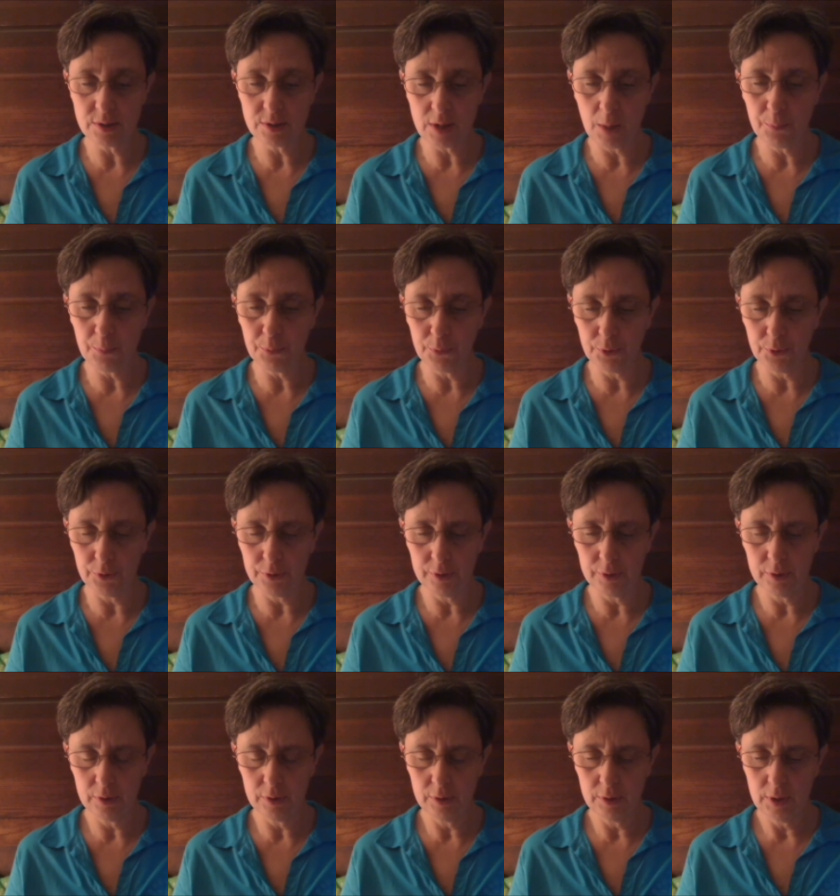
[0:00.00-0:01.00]
upward.
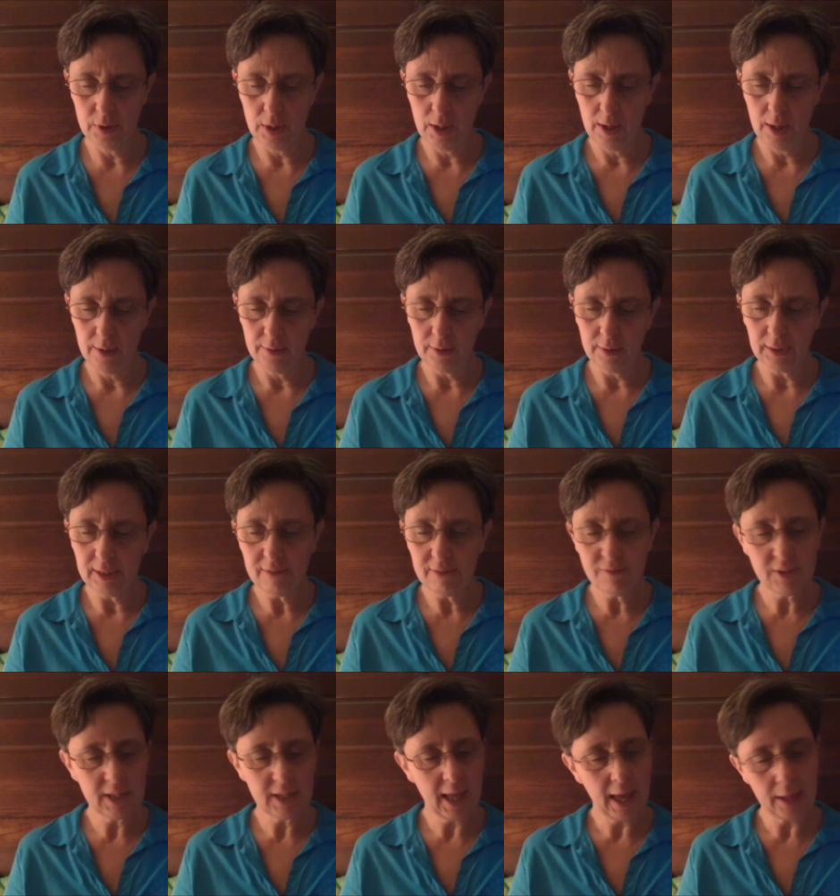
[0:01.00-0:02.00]
The
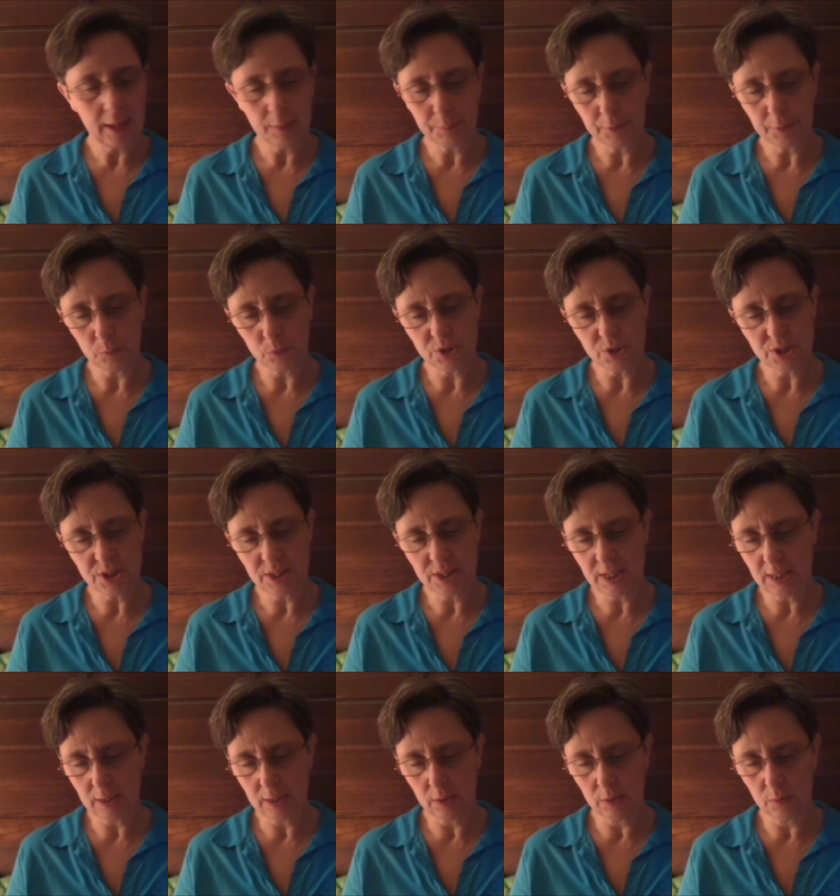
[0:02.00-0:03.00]
leafy canopy was
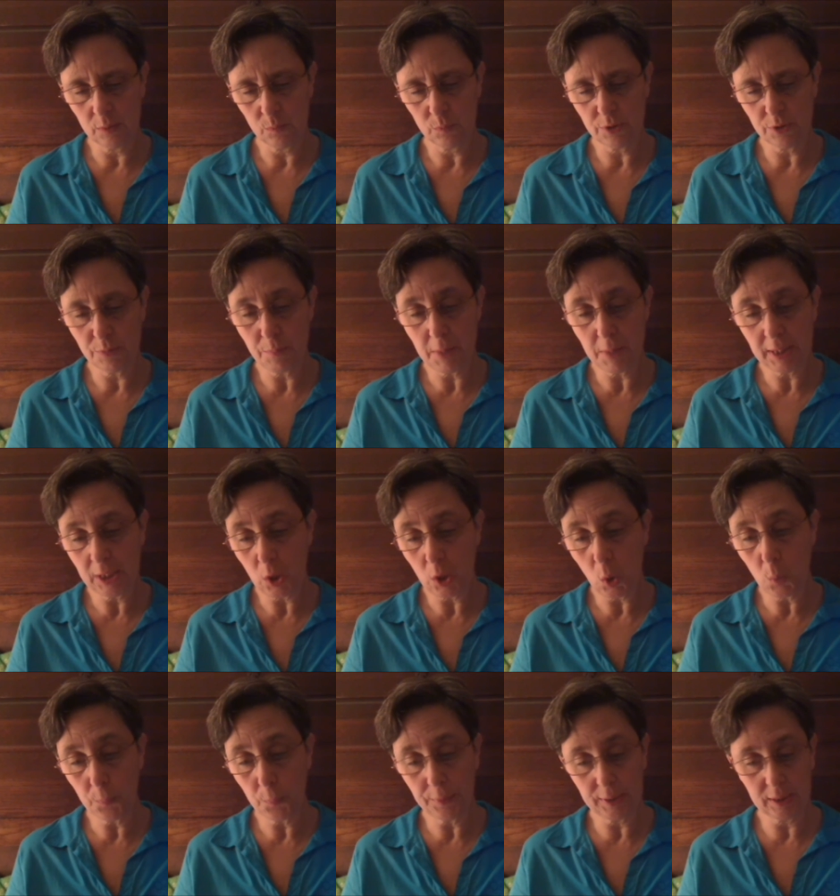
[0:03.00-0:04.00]
thin, with many
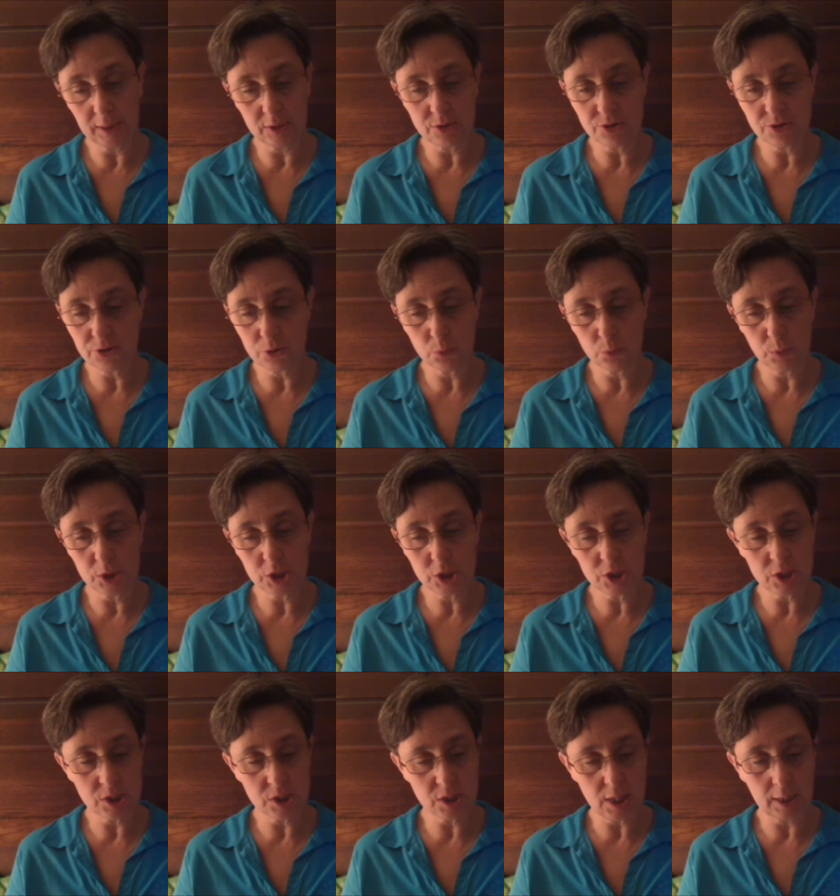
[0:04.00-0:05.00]
openings through which
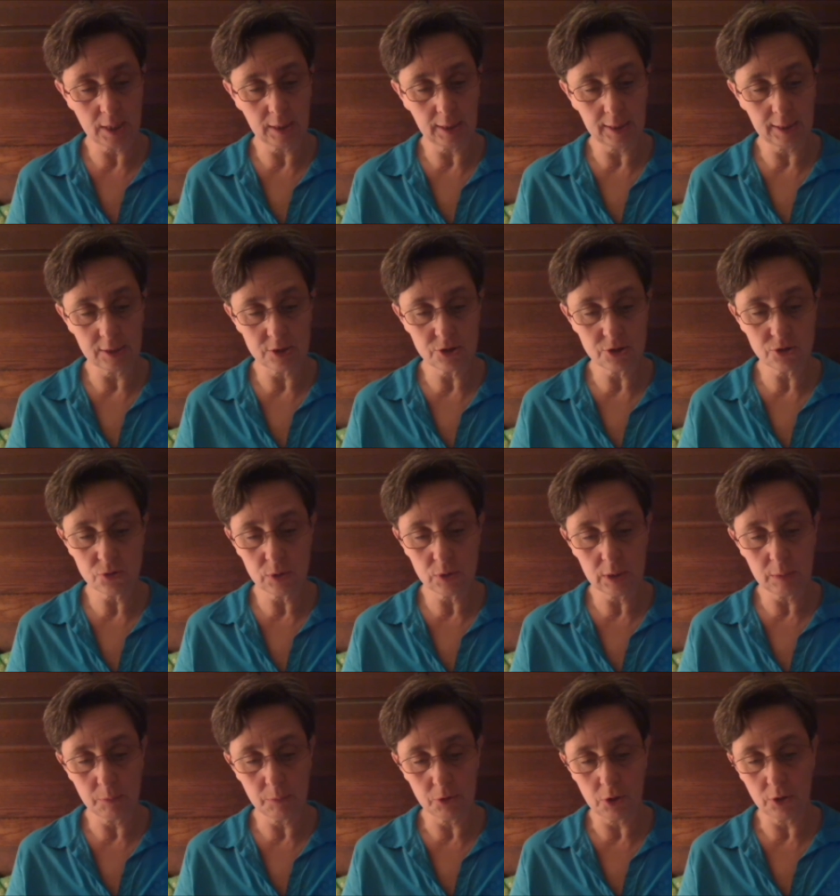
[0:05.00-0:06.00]
the sunlight
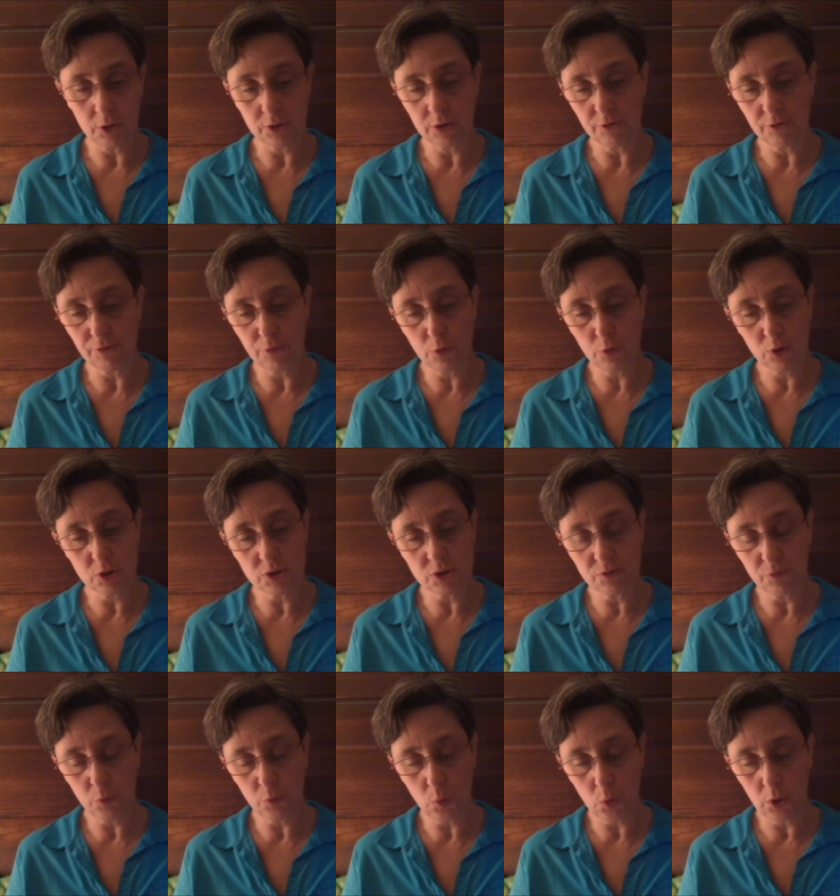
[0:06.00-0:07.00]
streamed onto the forest
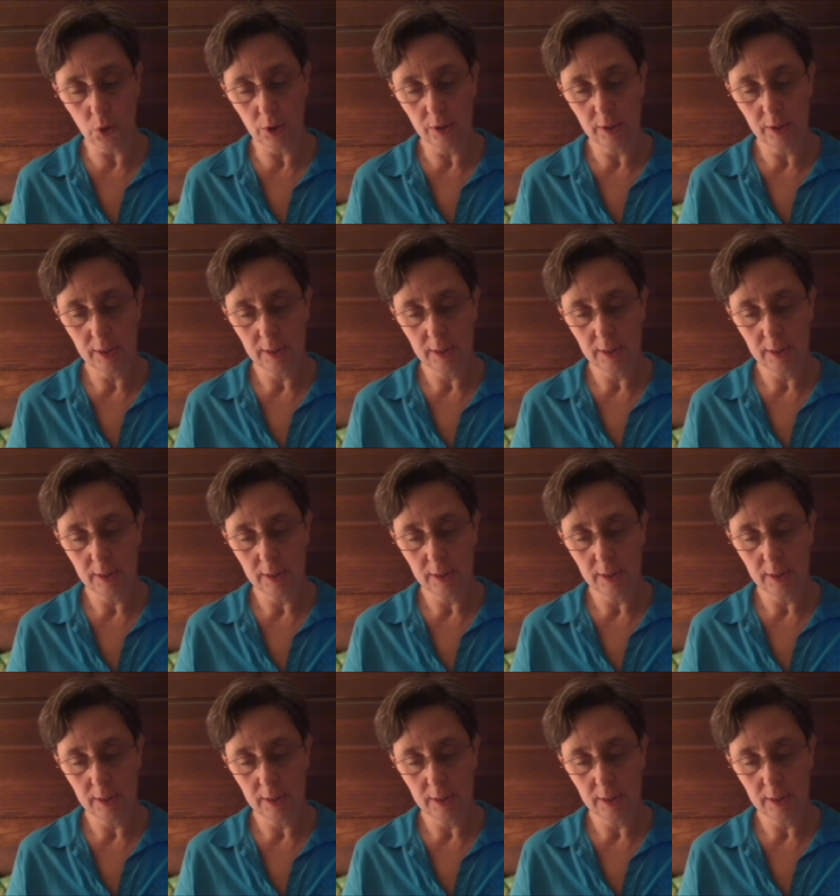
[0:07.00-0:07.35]
floor.